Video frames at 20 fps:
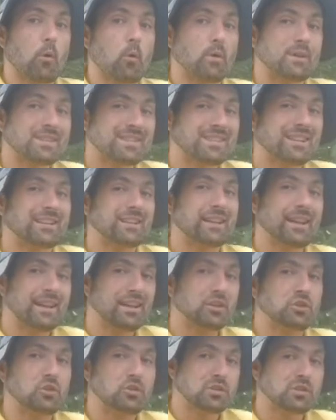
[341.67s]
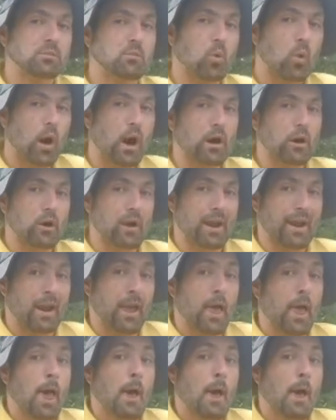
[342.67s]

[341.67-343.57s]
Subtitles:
we still need to do some watering.